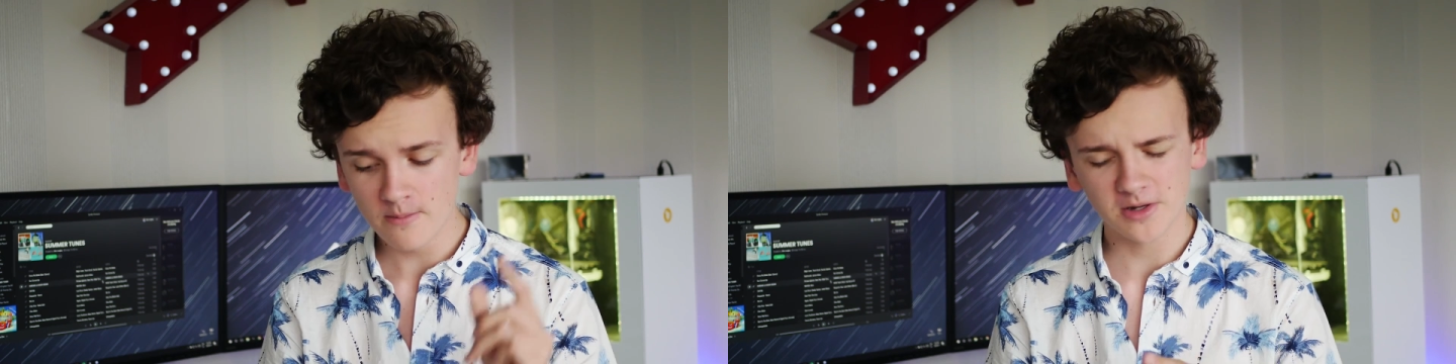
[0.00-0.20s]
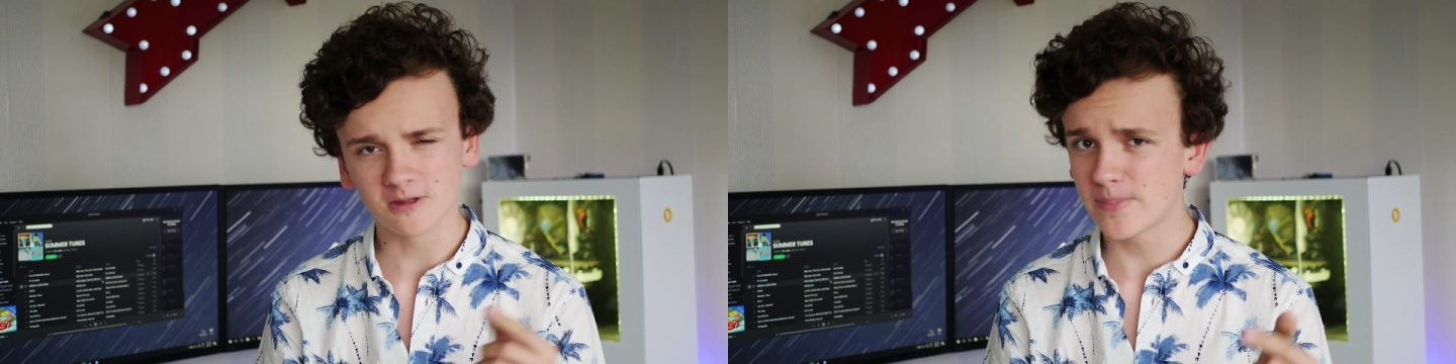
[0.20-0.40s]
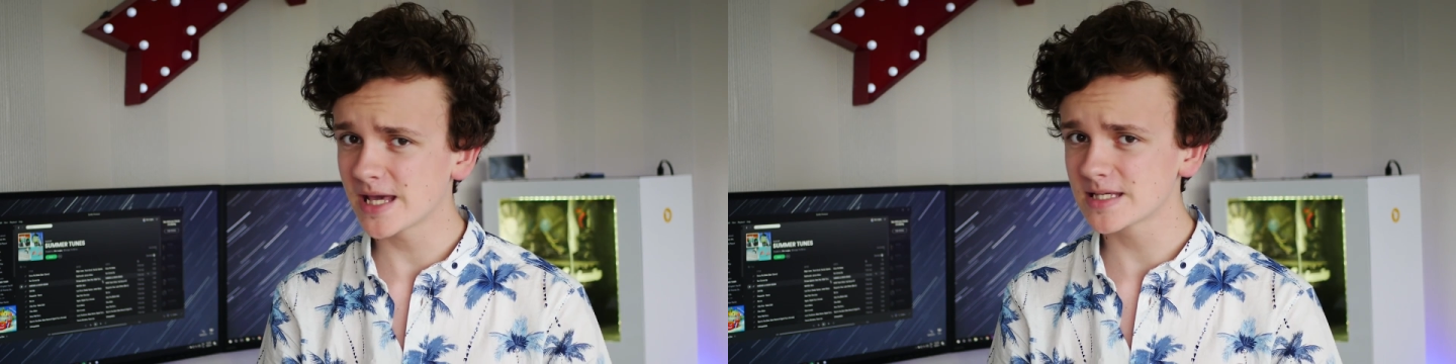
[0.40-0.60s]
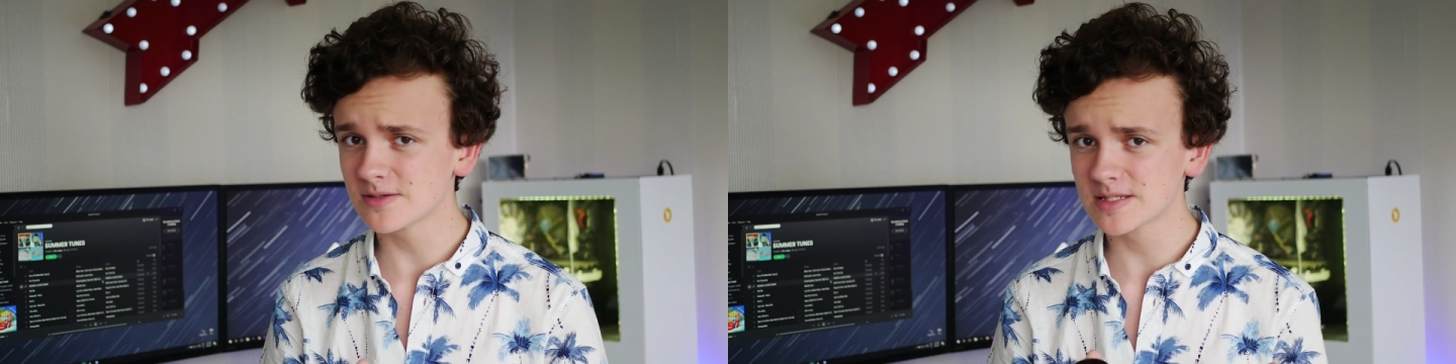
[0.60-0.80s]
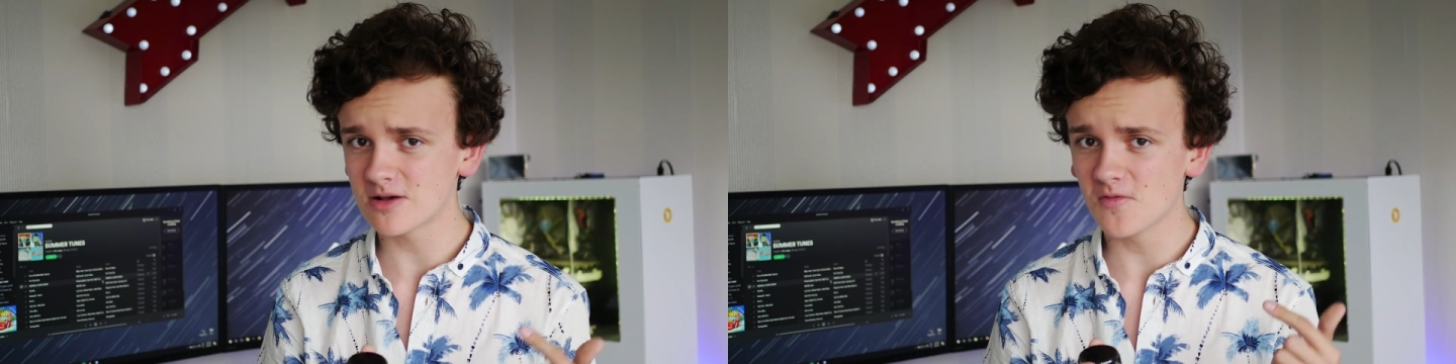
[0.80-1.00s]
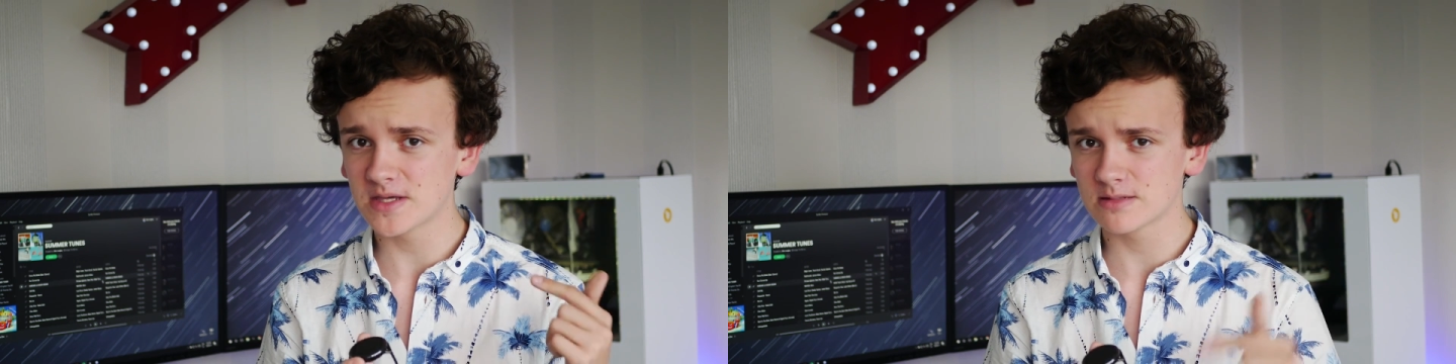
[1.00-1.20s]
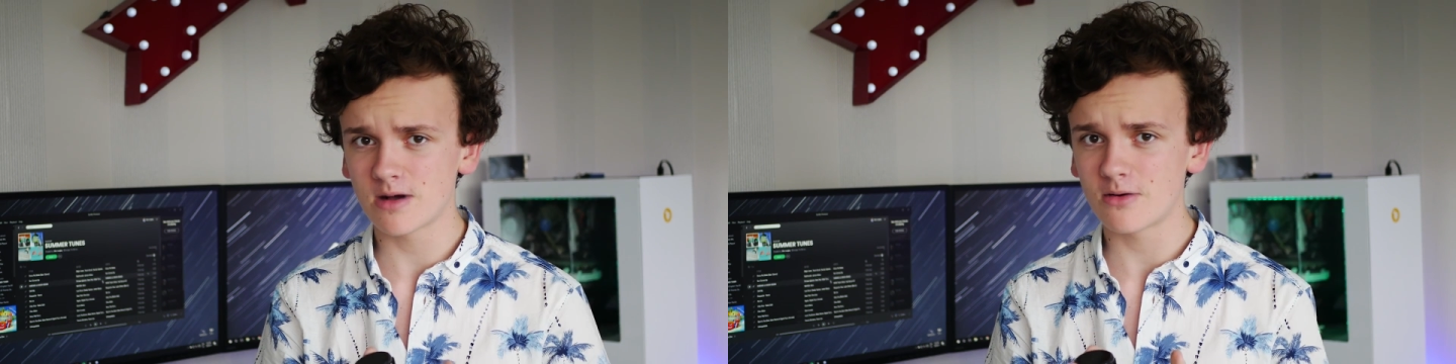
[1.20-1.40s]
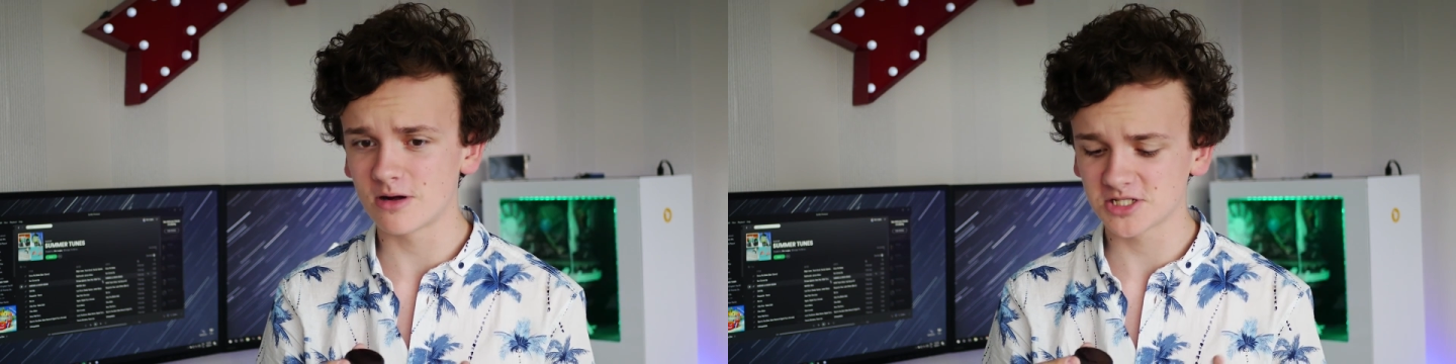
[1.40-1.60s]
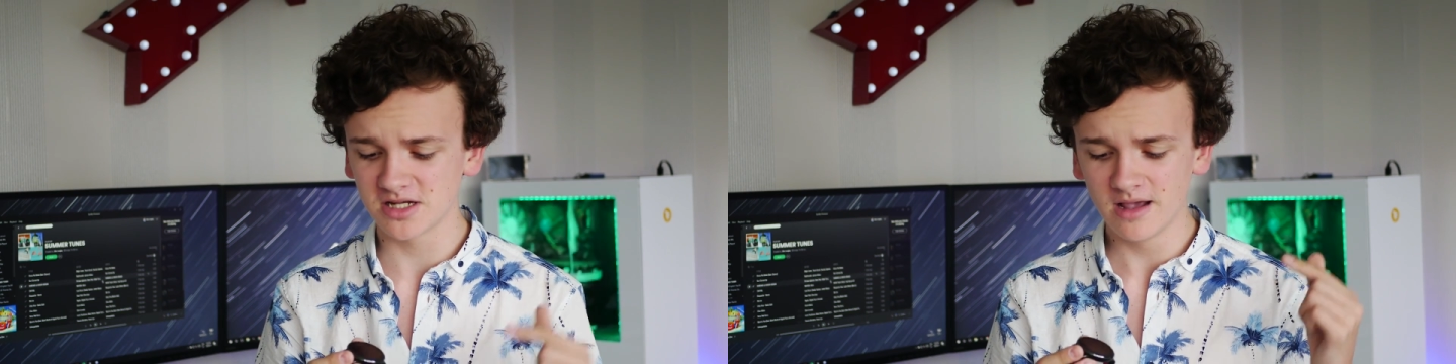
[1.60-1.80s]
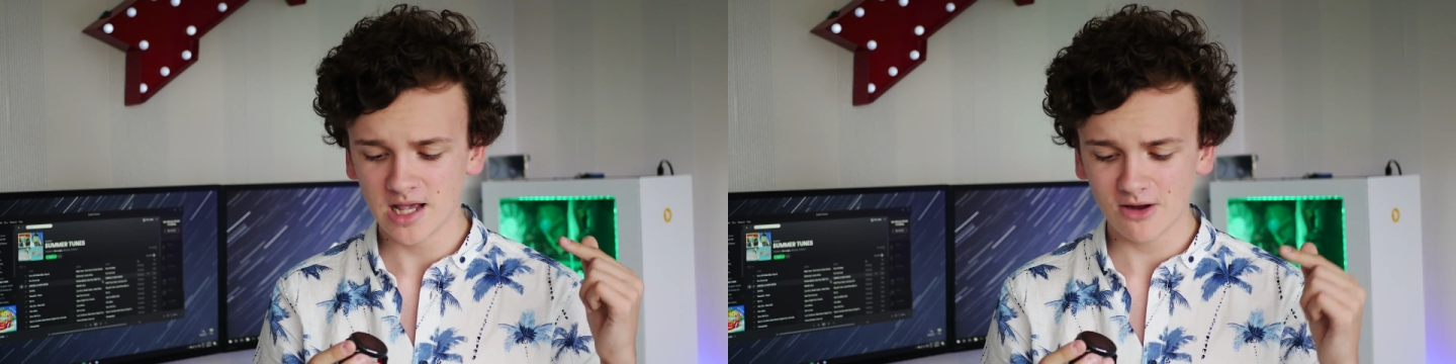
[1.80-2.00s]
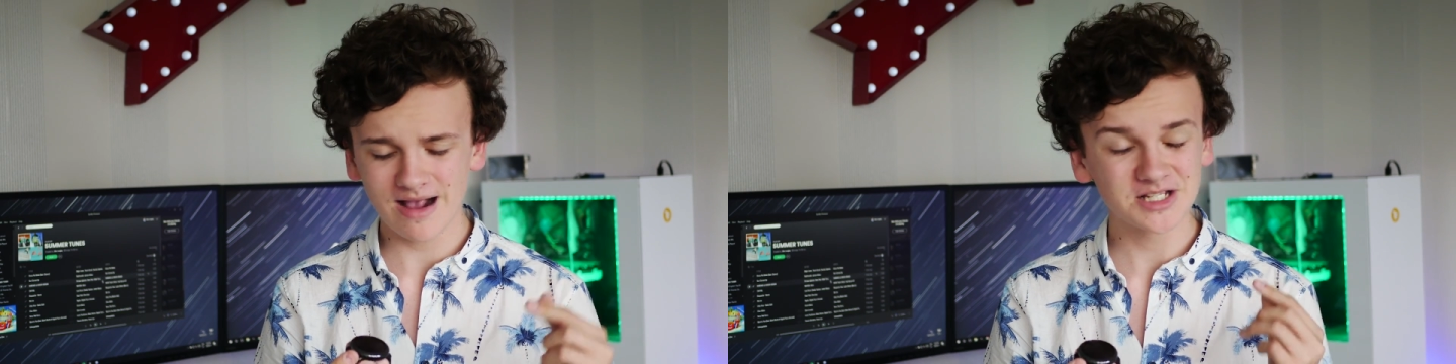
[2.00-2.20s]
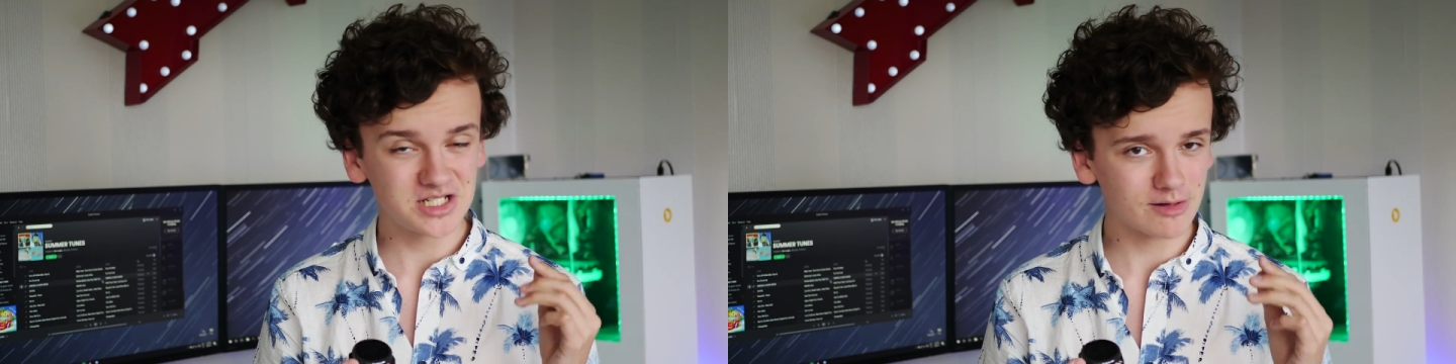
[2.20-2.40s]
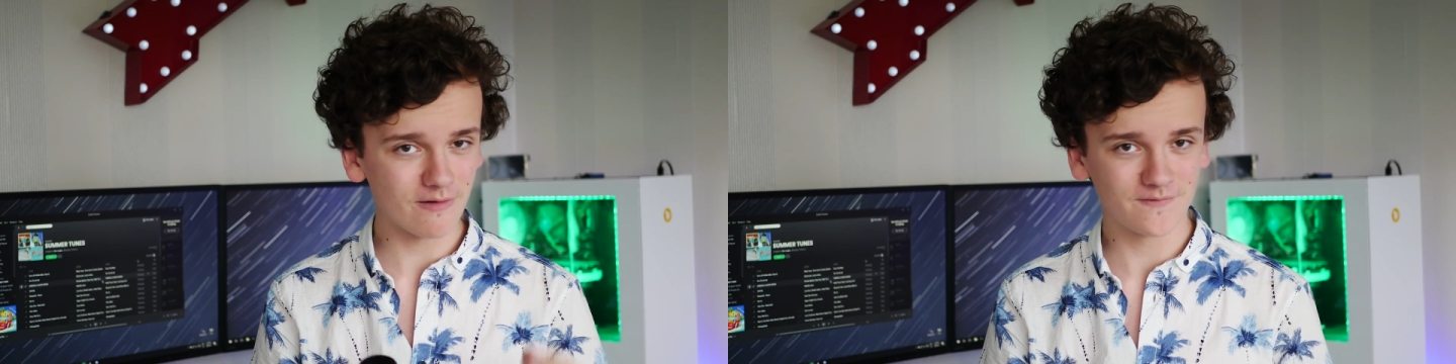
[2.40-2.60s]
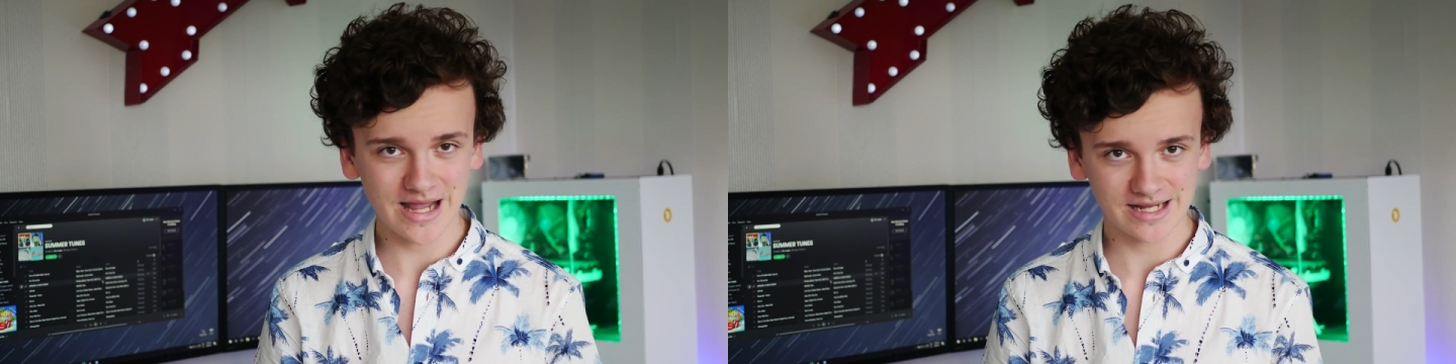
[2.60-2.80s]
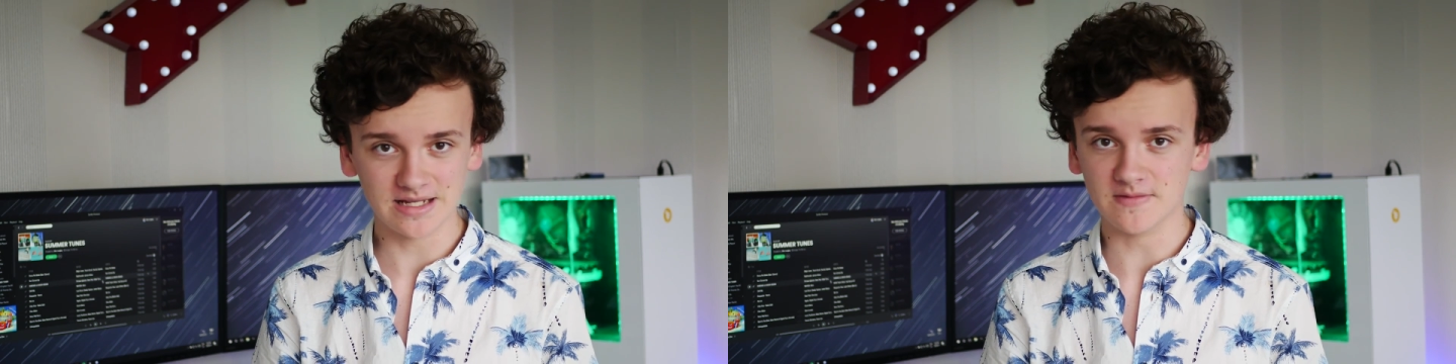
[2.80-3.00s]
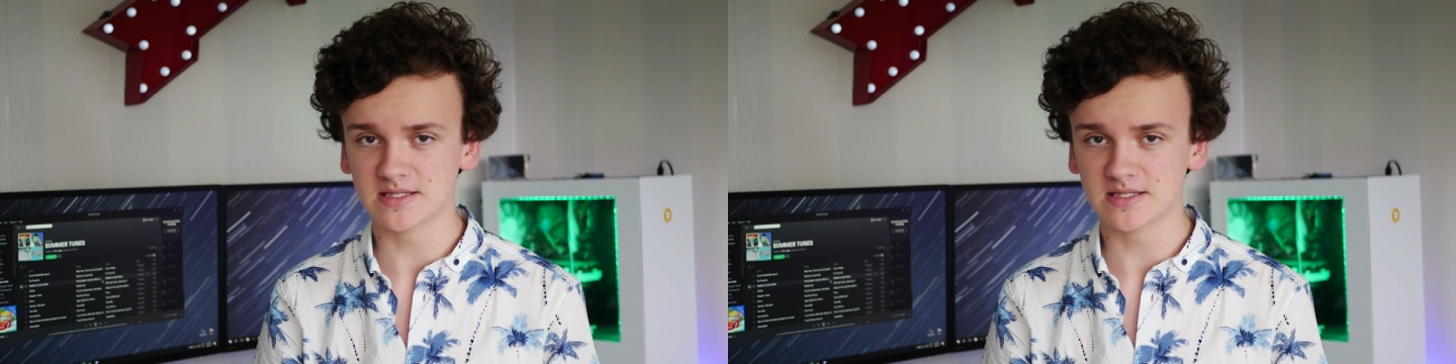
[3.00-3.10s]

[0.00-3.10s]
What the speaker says: but no, the pixels on this smartwatch are actually reflective.